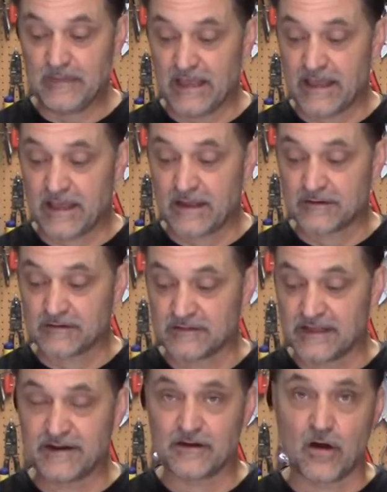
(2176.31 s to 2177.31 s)
and
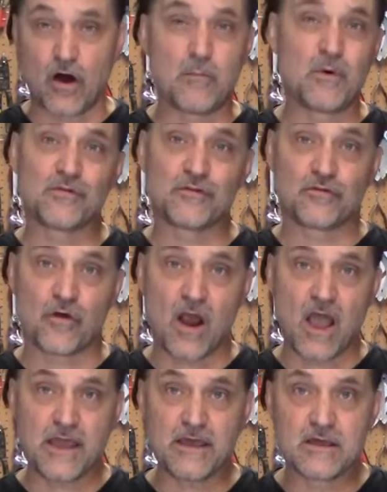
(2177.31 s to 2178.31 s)
let it almost
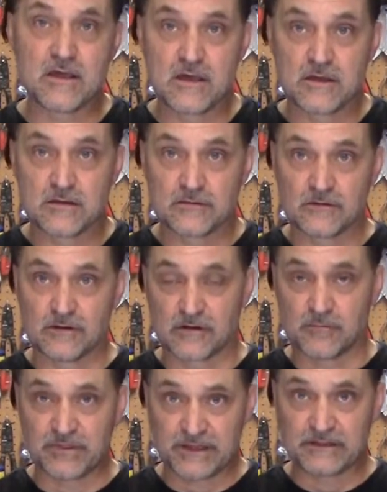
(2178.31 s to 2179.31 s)
dry
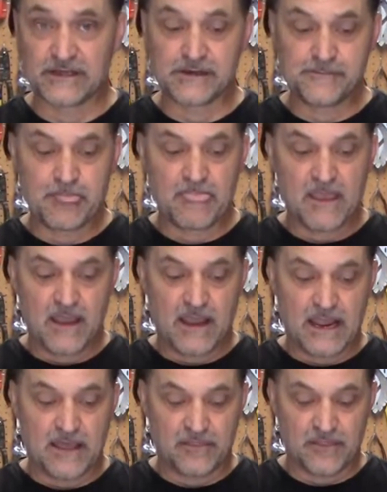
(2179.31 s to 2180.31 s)
completely,
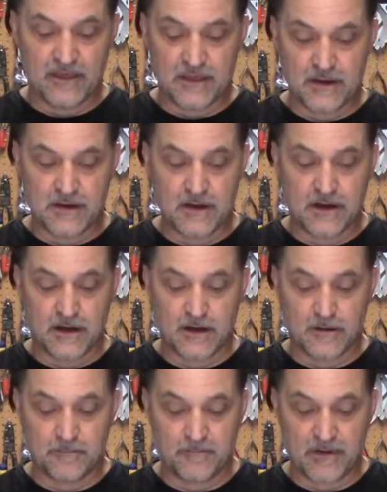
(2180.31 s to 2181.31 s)
and then
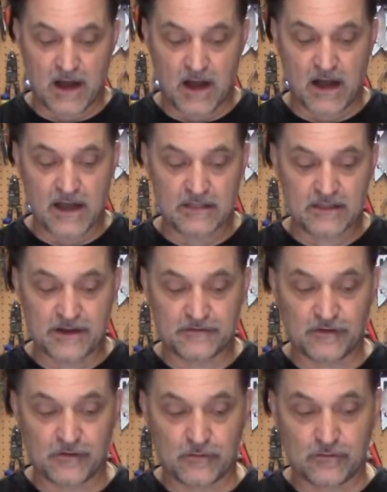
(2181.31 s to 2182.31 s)
I like
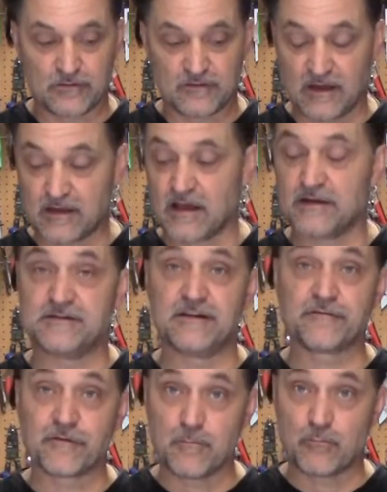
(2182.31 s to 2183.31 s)
to take a
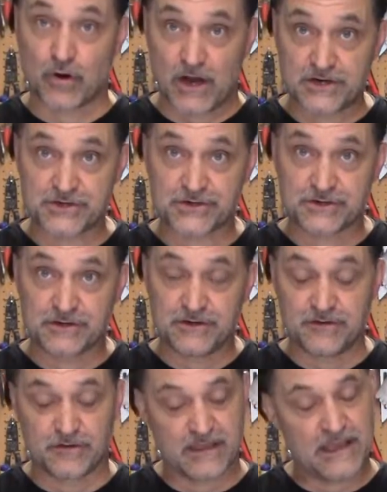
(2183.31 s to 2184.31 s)
different brush.
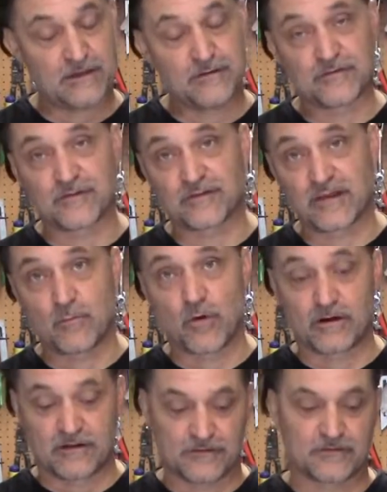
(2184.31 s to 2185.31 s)
You can't use the same
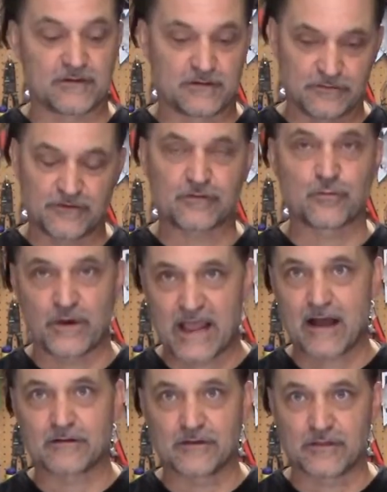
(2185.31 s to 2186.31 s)
one because it'll just
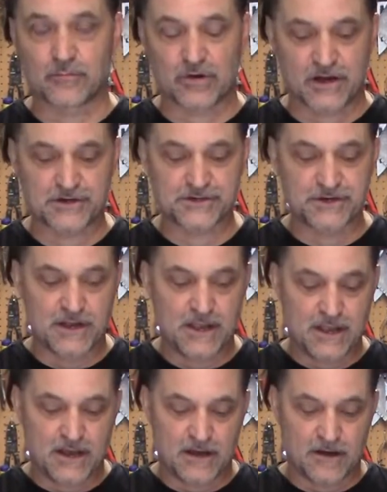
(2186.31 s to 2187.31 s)
react on the brush.
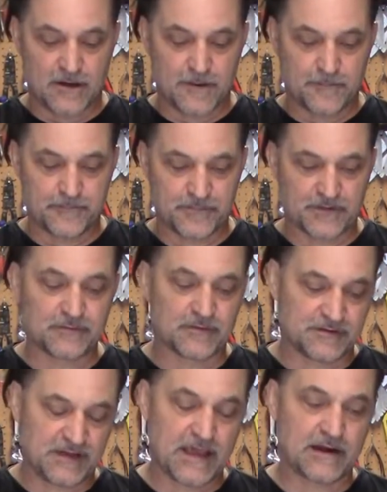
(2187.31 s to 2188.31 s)

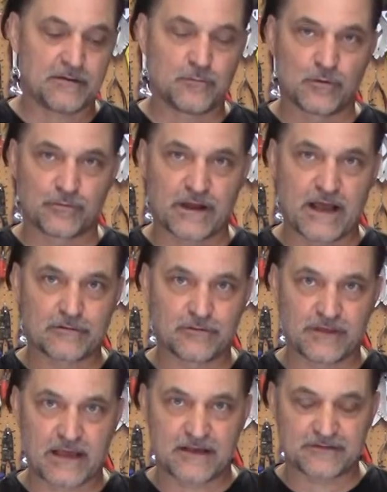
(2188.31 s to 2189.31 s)
The tannin will react
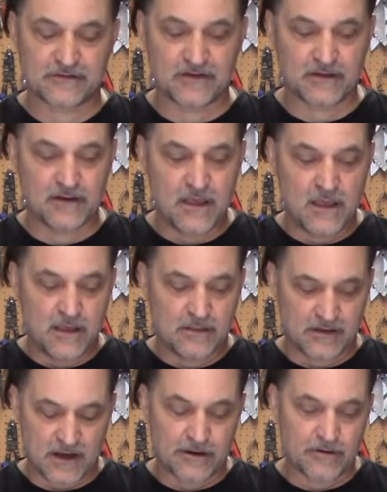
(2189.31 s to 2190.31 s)
with the acetate,
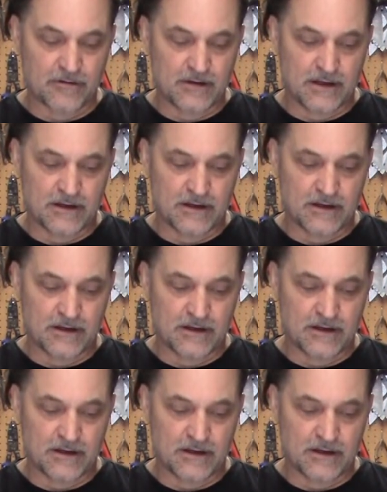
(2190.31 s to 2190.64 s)
the iron.